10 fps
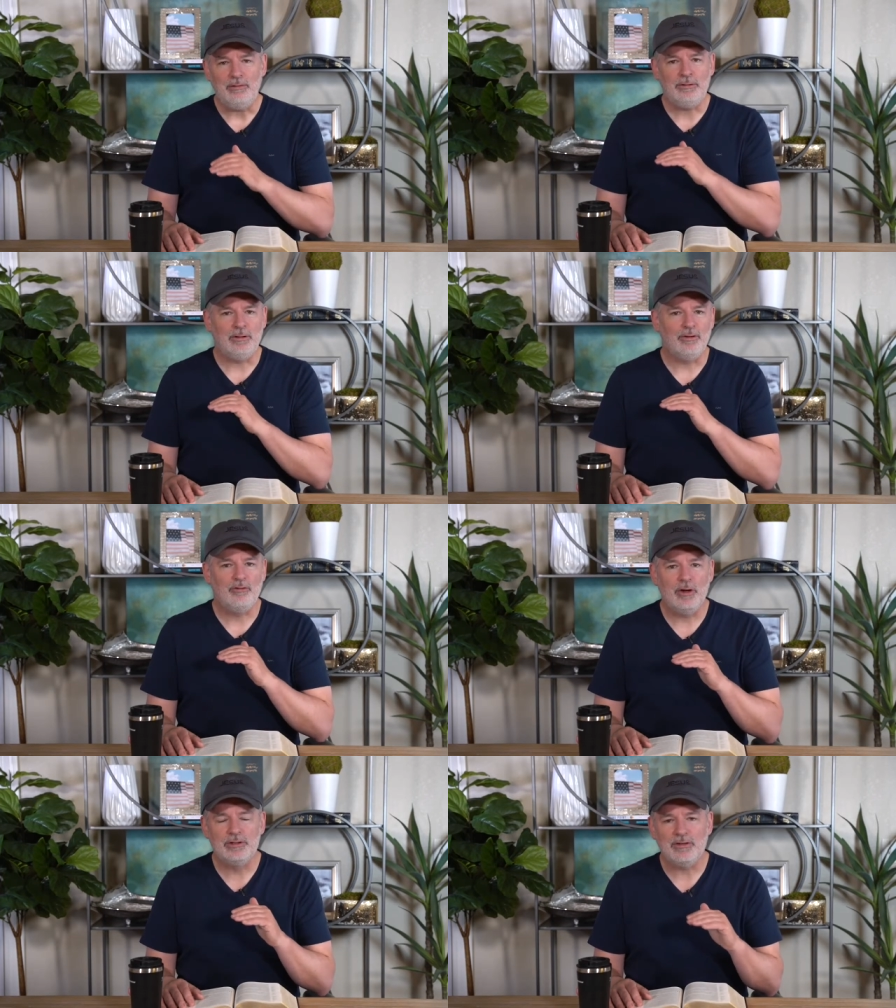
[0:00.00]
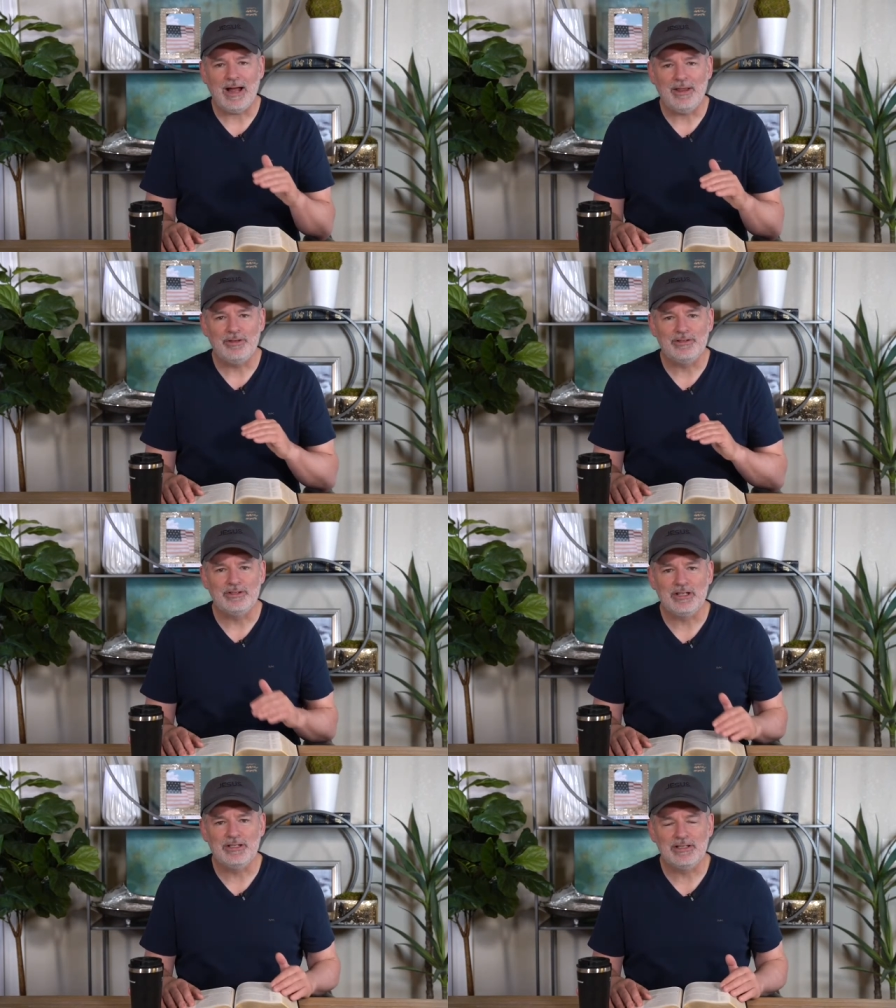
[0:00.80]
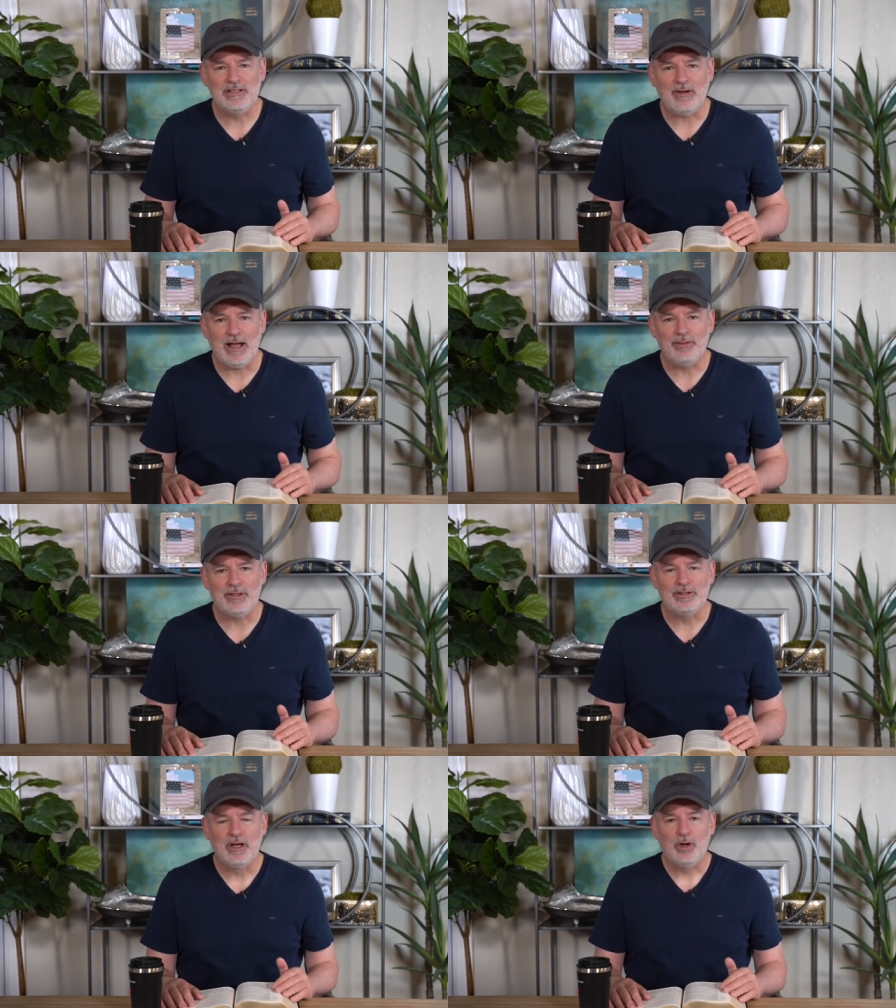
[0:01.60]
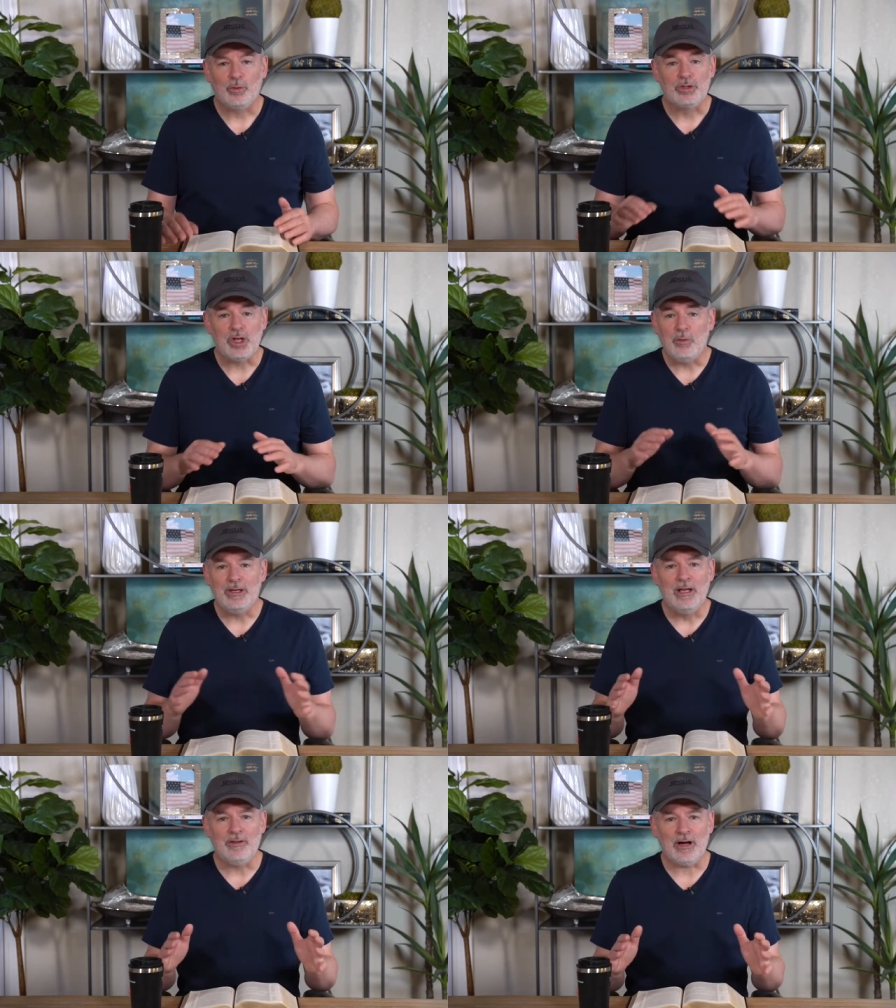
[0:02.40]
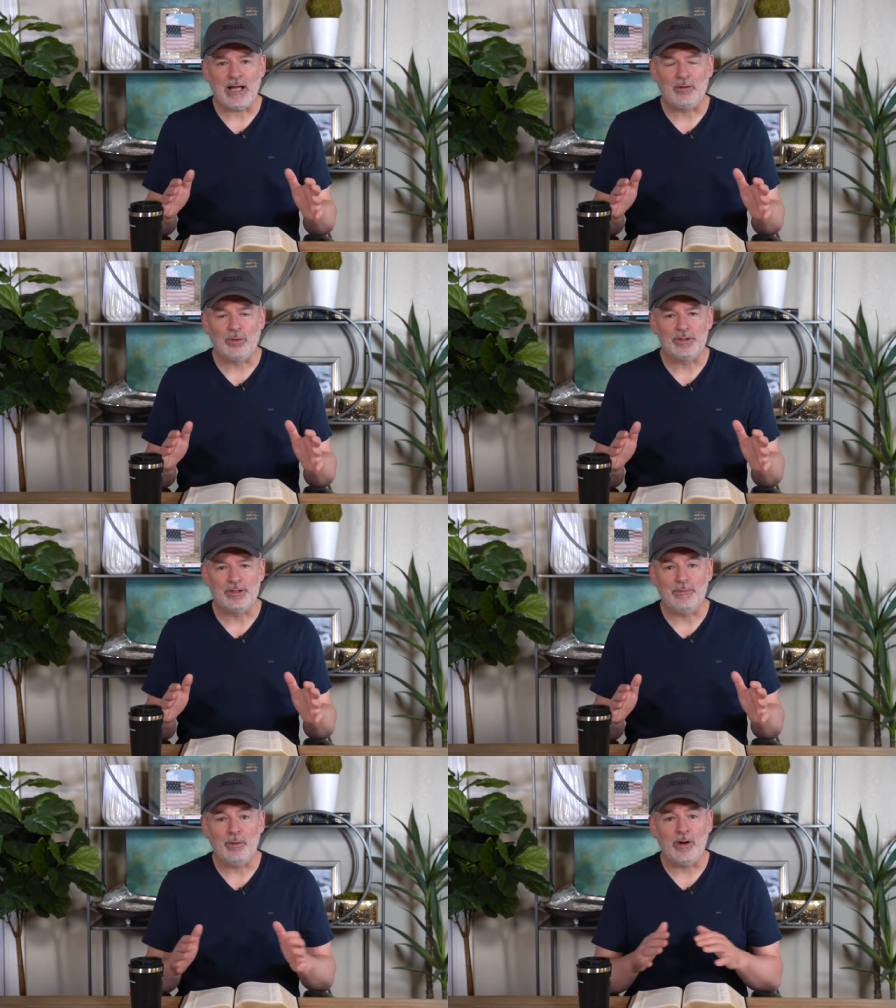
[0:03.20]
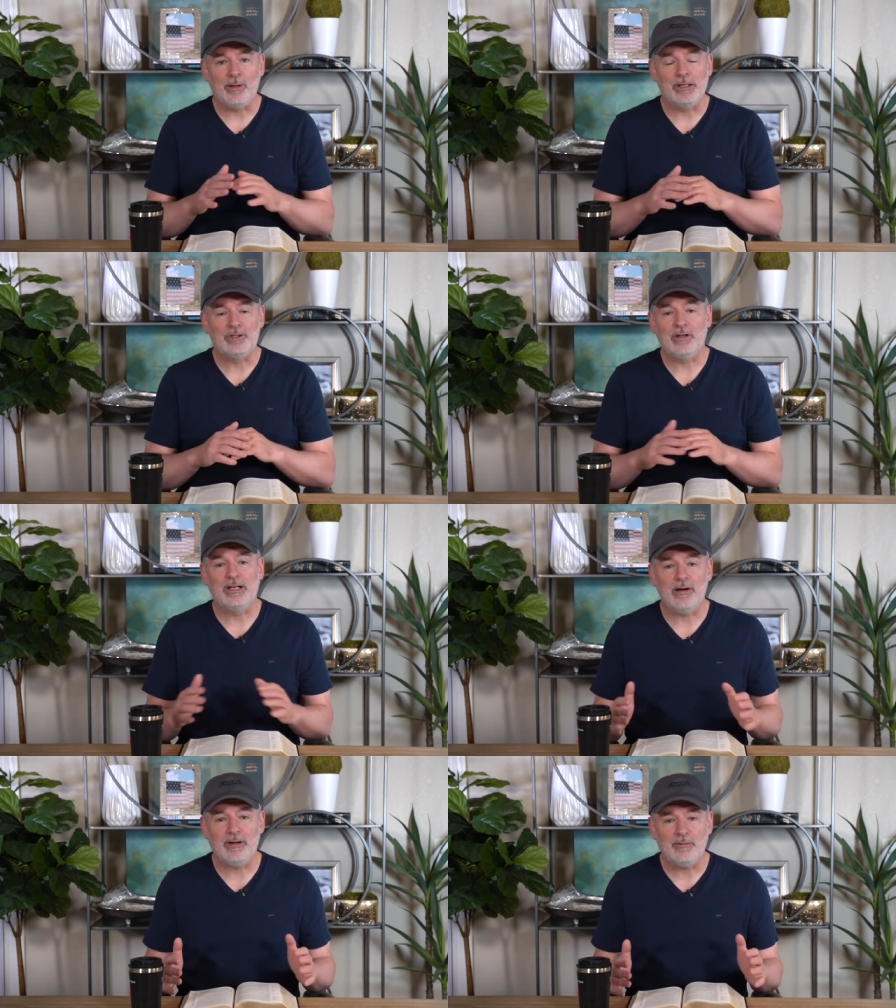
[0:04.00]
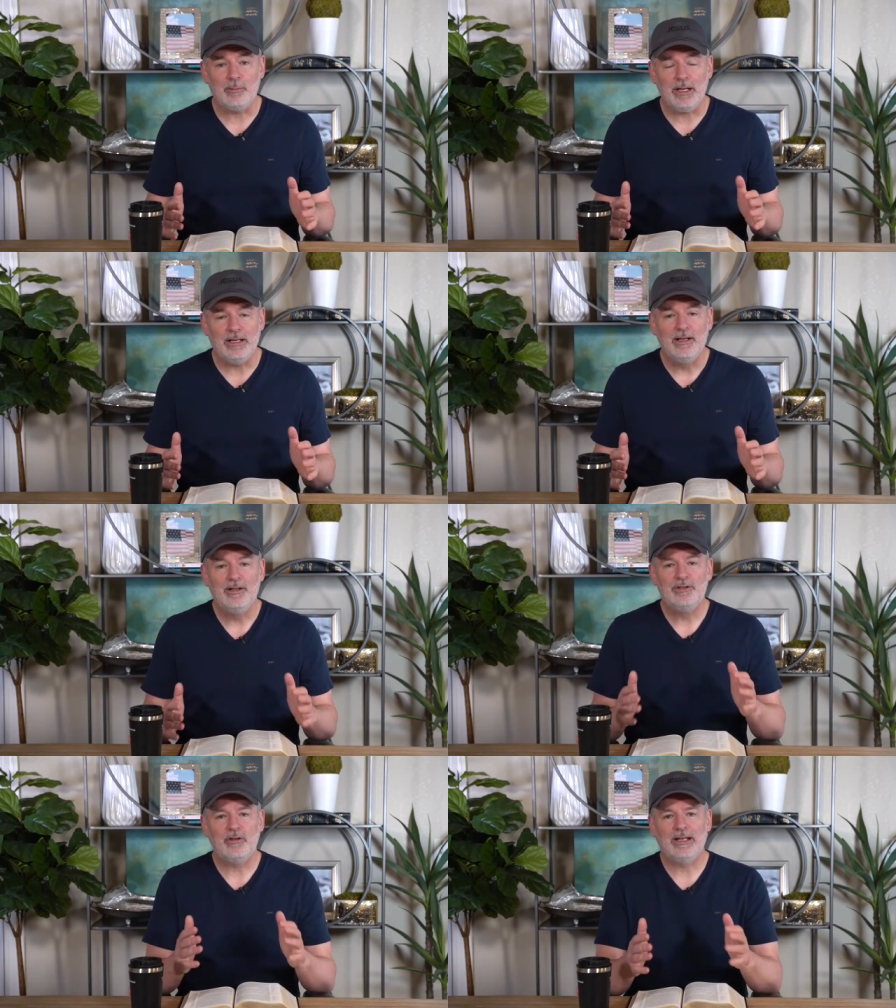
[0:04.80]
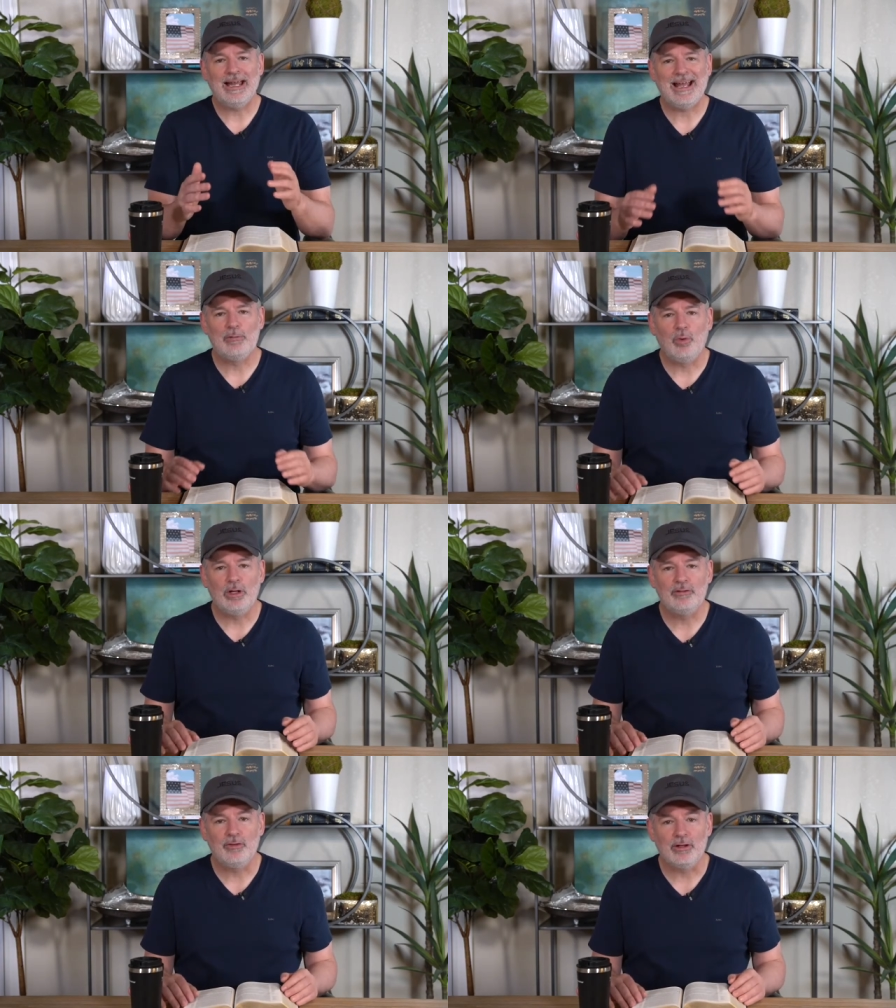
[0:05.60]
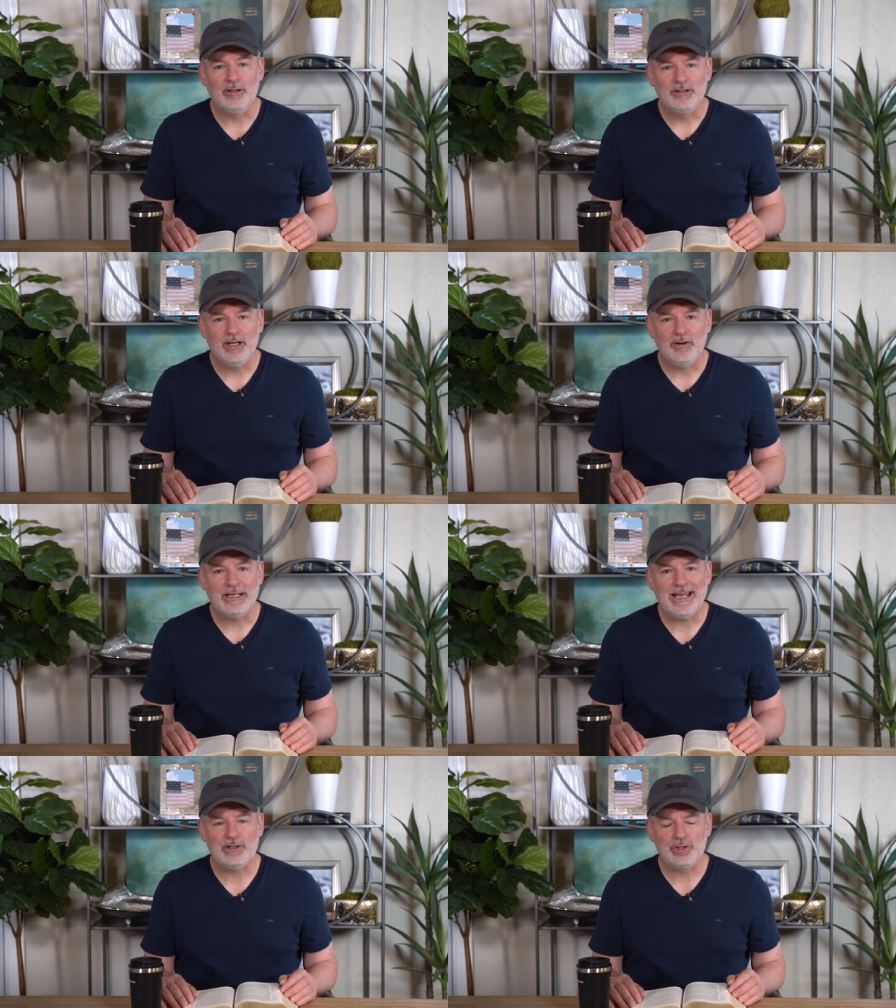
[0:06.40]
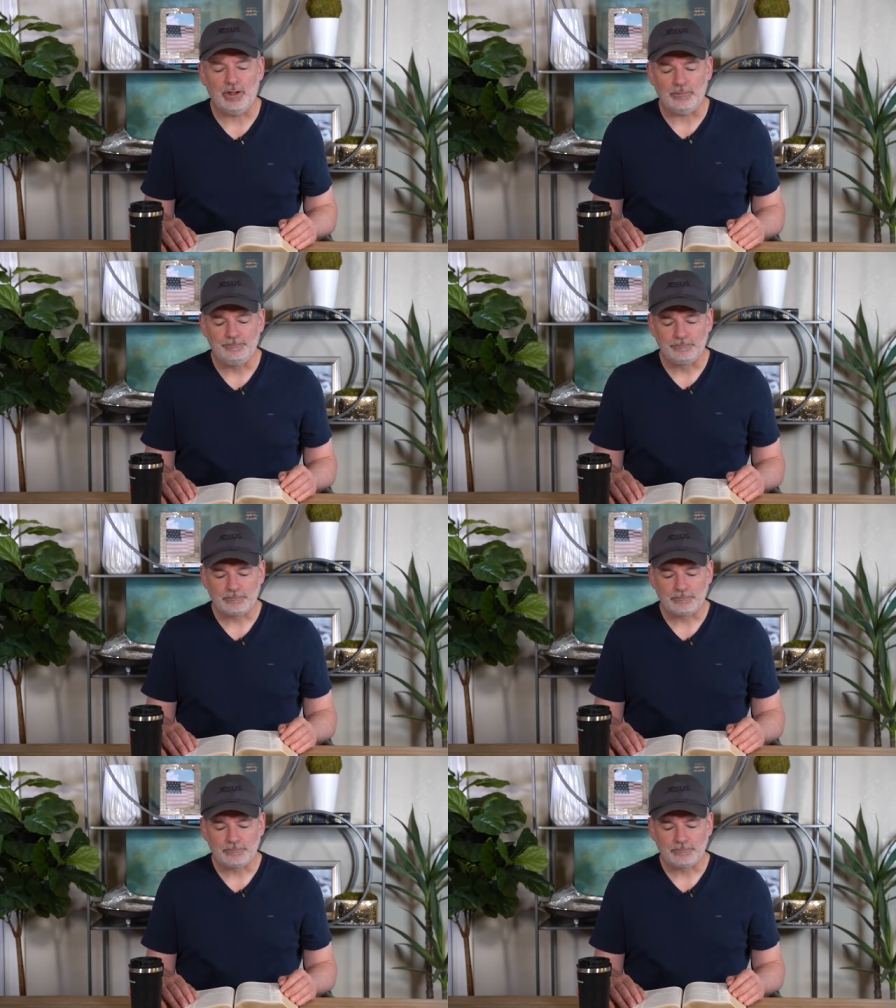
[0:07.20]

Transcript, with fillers: the folks of Athens, the citizens of Athens, were so into their idol worship, they wanted to make sure they covered everybody, so they kind of had one for, you know, a catch all.